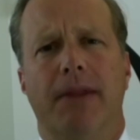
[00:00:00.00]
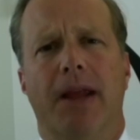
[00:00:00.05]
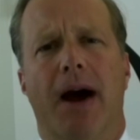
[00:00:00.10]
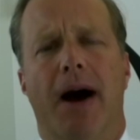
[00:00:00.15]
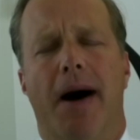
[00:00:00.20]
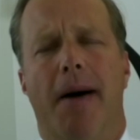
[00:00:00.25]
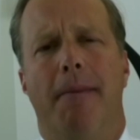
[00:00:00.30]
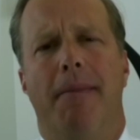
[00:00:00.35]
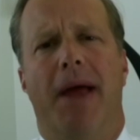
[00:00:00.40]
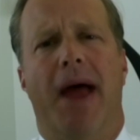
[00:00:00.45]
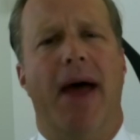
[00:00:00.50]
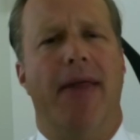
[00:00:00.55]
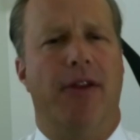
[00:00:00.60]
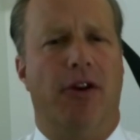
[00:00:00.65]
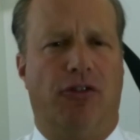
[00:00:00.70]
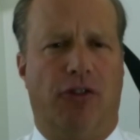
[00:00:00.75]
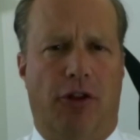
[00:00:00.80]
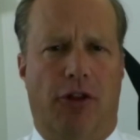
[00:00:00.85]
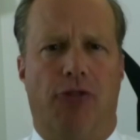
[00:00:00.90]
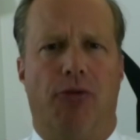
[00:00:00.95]
and
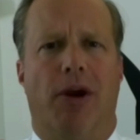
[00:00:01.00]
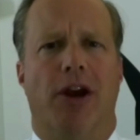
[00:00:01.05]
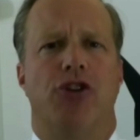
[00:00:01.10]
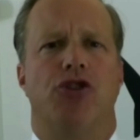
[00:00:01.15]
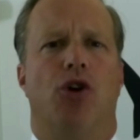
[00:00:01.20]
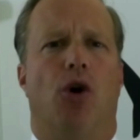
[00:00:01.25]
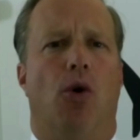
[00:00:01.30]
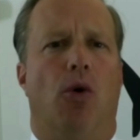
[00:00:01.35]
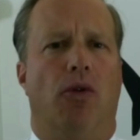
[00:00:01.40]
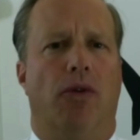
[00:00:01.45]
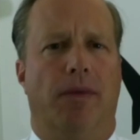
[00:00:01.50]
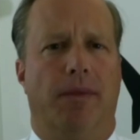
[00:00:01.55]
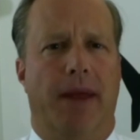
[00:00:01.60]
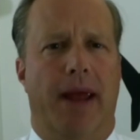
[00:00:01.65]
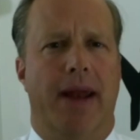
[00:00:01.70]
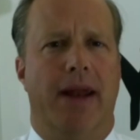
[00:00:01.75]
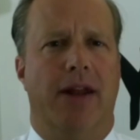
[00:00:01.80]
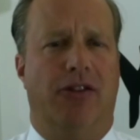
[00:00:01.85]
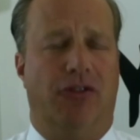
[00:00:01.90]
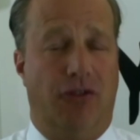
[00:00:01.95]
there's a threshold,
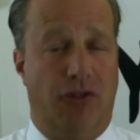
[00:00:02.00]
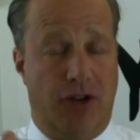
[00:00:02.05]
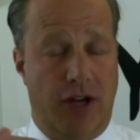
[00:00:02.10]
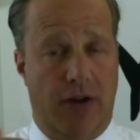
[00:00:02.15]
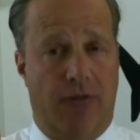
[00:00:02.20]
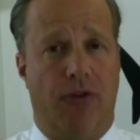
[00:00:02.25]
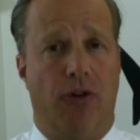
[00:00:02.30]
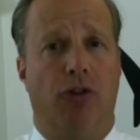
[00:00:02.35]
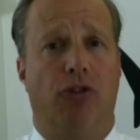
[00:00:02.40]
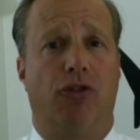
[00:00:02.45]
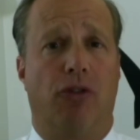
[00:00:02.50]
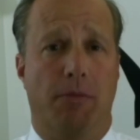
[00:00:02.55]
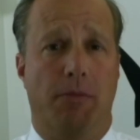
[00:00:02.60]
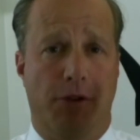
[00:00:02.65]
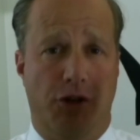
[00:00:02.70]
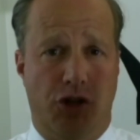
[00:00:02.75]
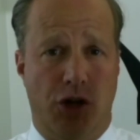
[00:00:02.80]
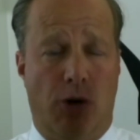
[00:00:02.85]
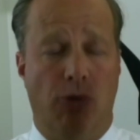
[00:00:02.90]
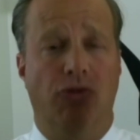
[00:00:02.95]
and it differs from
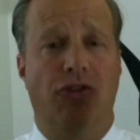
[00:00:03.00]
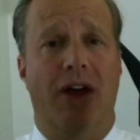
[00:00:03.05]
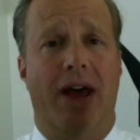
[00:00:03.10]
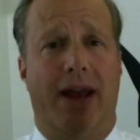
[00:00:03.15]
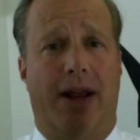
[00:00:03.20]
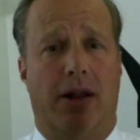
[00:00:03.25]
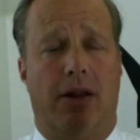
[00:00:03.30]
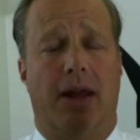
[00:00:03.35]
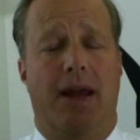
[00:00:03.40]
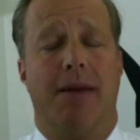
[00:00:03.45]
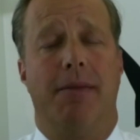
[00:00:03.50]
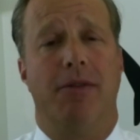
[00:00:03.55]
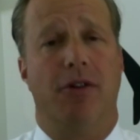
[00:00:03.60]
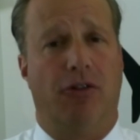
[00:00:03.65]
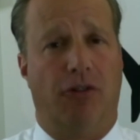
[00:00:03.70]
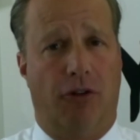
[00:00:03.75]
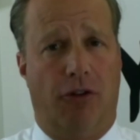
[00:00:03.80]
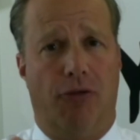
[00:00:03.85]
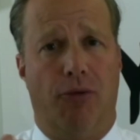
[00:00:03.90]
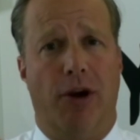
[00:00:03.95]
the Jones Act claim.
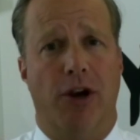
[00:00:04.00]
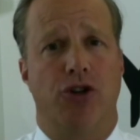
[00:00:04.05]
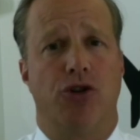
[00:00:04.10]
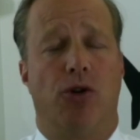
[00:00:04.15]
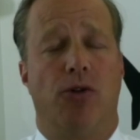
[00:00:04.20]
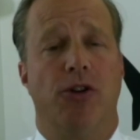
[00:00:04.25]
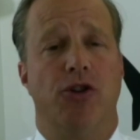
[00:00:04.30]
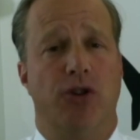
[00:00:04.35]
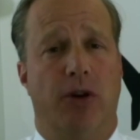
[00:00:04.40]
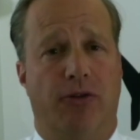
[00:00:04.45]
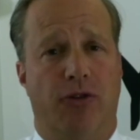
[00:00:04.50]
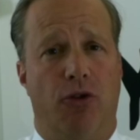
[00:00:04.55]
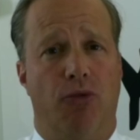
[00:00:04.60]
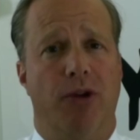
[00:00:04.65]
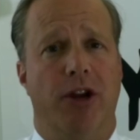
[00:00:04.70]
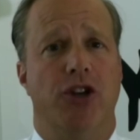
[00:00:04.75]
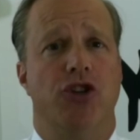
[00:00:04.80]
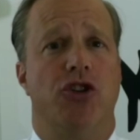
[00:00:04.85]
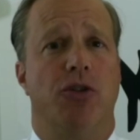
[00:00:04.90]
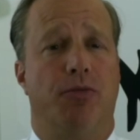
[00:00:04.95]
There's a threshold that you have to
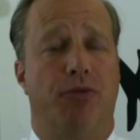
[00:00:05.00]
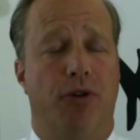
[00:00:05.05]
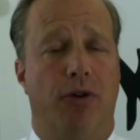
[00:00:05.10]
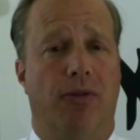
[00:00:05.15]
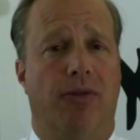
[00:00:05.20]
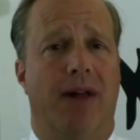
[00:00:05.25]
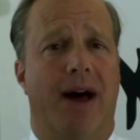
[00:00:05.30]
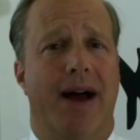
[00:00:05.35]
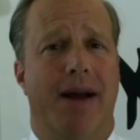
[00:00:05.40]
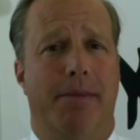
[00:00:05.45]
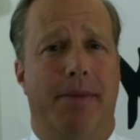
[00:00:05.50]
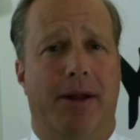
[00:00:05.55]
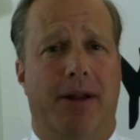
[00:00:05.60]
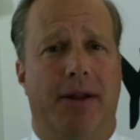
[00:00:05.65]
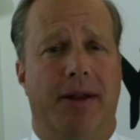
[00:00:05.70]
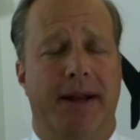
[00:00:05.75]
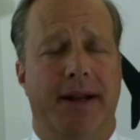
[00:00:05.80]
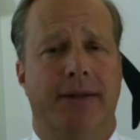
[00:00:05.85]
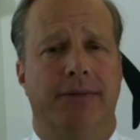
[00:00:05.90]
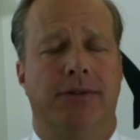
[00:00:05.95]
reach to prove
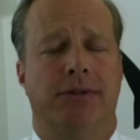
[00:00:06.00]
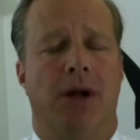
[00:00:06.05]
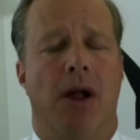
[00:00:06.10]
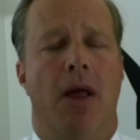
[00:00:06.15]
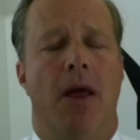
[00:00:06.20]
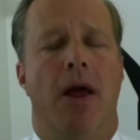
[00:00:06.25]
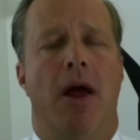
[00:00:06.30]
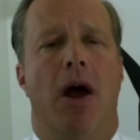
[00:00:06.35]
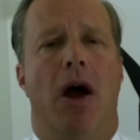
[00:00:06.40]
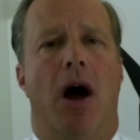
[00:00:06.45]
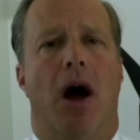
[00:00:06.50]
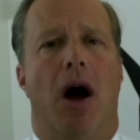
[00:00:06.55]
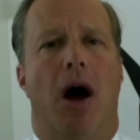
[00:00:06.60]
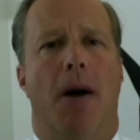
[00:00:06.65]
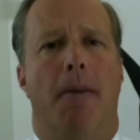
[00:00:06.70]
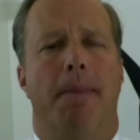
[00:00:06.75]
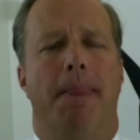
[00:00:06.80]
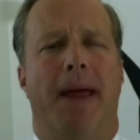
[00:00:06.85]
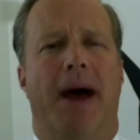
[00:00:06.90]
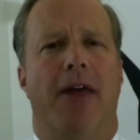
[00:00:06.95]
liability.
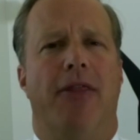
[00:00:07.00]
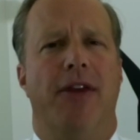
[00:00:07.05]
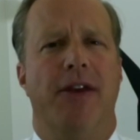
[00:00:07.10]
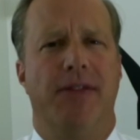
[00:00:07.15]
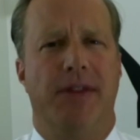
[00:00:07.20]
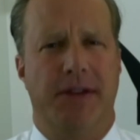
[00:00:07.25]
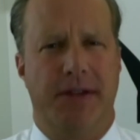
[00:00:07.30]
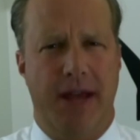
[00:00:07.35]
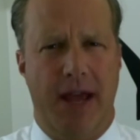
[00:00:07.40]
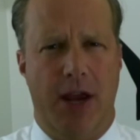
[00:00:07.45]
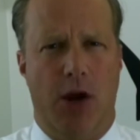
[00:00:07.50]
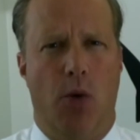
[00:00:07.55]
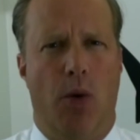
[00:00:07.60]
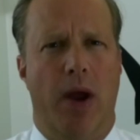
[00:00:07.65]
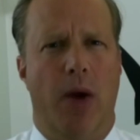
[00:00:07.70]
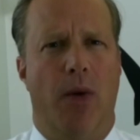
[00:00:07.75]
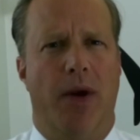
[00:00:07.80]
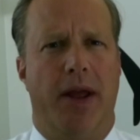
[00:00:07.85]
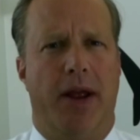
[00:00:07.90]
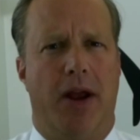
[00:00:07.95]
I think the
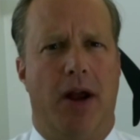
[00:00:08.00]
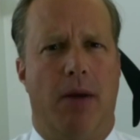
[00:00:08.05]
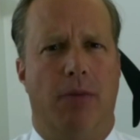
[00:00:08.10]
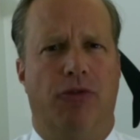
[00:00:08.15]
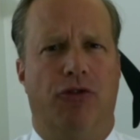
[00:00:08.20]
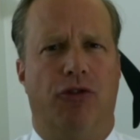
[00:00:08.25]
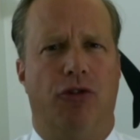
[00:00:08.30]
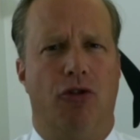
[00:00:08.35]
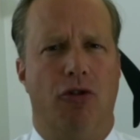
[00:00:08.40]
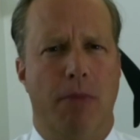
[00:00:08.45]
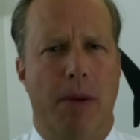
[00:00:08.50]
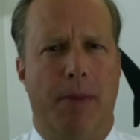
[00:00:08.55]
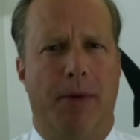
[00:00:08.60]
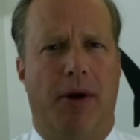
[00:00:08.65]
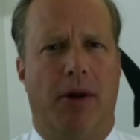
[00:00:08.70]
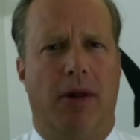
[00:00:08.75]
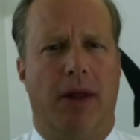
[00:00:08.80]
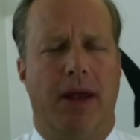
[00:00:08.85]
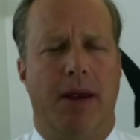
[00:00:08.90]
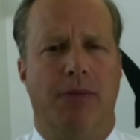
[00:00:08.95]
takeaway when it comes to crew
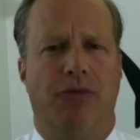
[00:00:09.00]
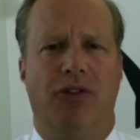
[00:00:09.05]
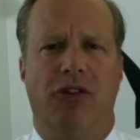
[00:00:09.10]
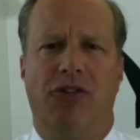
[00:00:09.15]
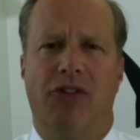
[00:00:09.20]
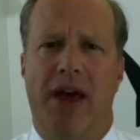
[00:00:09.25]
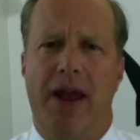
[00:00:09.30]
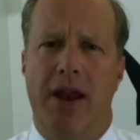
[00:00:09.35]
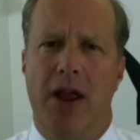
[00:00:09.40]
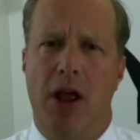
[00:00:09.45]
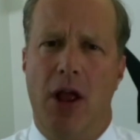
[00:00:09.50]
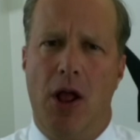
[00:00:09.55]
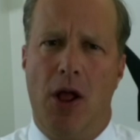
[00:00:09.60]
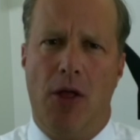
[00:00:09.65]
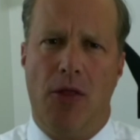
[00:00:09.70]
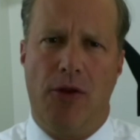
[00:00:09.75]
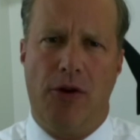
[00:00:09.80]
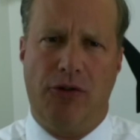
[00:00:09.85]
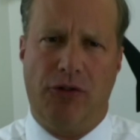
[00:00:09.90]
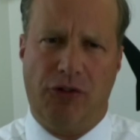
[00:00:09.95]
member claims is that
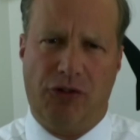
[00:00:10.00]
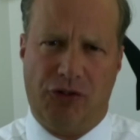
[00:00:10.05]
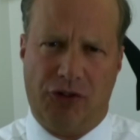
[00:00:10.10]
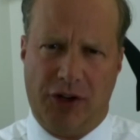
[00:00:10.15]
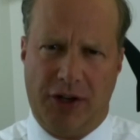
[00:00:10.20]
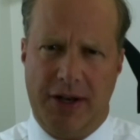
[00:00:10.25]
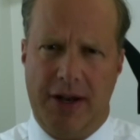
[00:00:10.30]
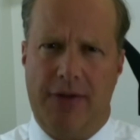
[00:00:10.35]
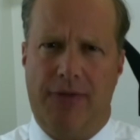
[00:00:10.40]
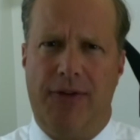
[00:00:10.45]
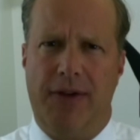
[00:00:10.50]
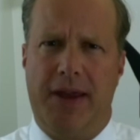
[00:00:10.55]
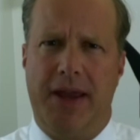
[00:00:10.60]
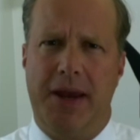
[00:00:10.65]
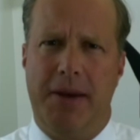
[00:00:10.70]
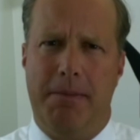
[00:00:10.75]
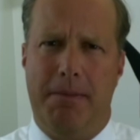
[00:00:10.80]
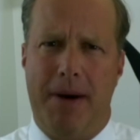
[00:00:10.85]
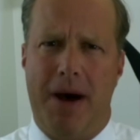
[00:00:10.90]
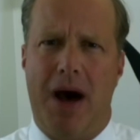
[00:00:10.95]
there's a
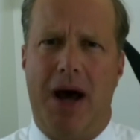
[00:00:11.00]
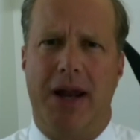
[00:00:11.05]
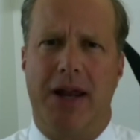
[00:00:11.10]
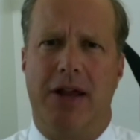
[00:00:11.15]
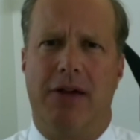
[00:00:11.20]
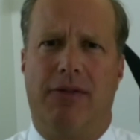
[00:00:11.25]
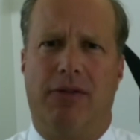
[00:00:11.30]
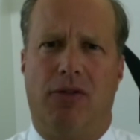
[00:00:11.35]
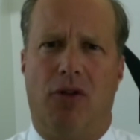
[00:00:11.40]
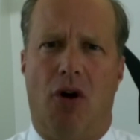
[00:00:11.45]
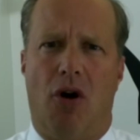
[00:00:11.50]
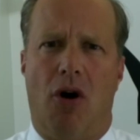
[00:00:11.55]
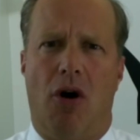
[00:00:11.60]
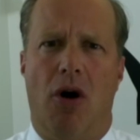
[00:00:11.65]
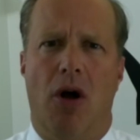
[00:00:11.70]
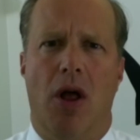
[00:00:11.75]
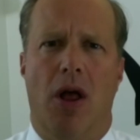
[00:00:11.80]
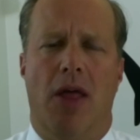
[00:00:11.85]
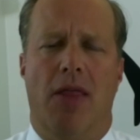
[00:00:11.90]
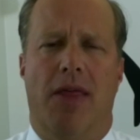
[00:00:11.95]
significant body of
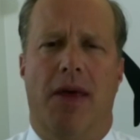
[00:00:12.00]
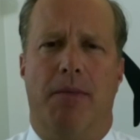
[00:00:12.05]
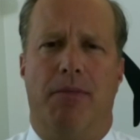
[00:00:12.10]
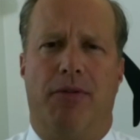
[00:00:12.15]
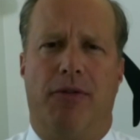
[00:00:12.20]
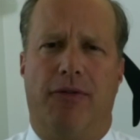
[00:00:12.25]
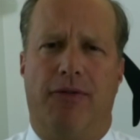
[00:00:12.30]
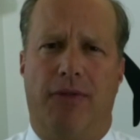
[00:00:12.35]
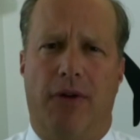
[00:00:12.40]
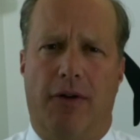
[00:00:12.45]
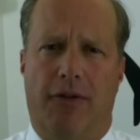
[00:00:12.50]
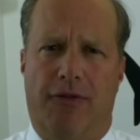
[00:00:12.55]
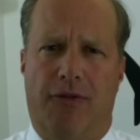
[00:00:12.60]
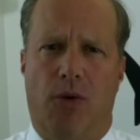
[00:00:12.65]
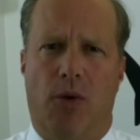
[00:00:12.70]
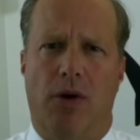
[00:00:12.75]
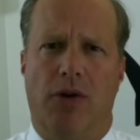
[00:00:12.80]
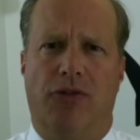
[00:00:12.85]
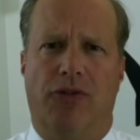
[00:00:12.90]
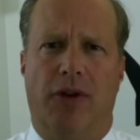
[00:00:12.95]
law that
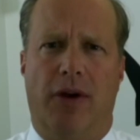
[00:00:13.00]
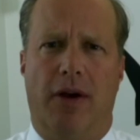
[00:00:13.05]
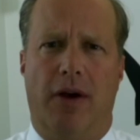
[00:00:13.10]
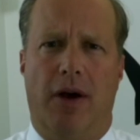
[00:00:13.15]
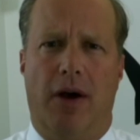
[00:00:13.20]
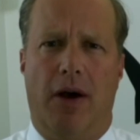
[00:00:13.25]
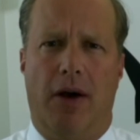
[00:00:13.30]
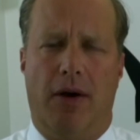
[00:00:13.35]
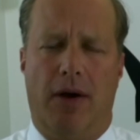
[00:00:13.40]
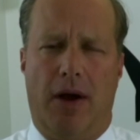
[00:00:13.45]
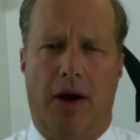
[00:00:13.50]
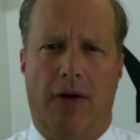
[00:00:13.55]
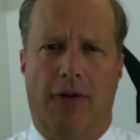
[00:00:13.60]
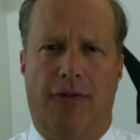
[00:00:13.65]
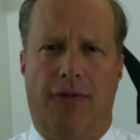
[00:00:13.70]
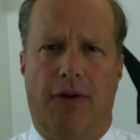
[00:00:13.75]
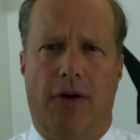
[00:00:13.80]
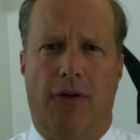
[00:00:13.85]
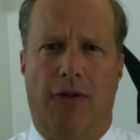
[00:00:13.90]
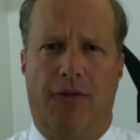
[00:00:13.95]
affords
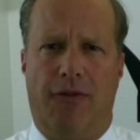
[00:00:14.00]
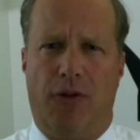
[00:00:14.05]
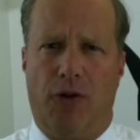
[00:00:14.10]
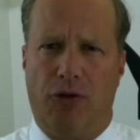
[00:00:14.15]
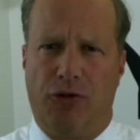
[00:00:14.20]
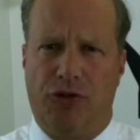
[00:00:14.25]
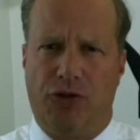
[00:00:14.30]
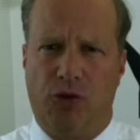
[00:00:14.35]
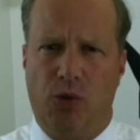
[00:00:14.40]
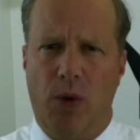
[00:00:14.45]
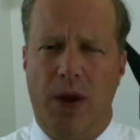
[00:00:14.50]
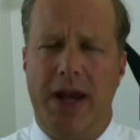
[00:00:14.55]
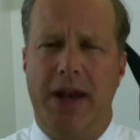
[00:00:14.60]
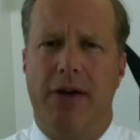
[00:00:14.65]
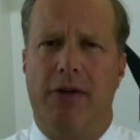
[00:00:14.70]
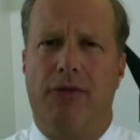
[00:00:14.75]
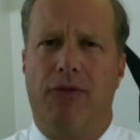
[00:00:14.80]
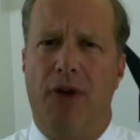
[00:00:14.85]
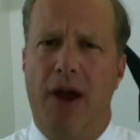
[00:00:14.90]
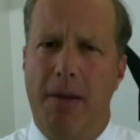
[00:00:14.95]
a full
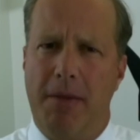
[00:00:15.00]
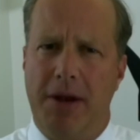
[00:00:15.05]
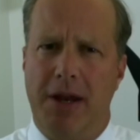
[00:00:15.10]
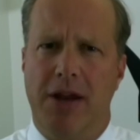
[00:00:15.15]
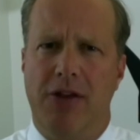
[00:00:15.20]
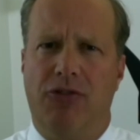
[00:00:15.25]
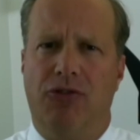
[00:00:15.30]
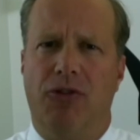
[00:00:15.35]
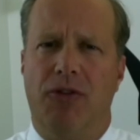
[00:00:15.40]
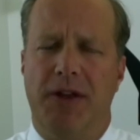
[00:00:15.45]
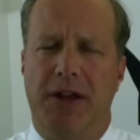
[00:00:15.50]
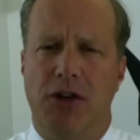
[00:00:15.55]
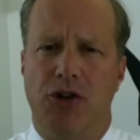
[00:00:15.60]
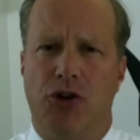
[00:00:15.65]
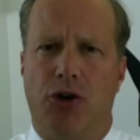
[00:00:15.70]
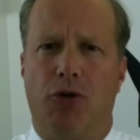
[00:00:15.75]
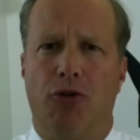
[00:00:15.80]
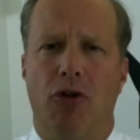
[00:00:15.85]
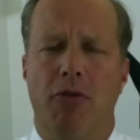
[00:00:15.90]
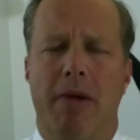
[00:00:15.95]
suite of remedies to the
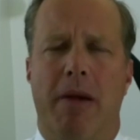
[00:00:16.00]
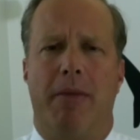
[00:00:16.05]
injured crew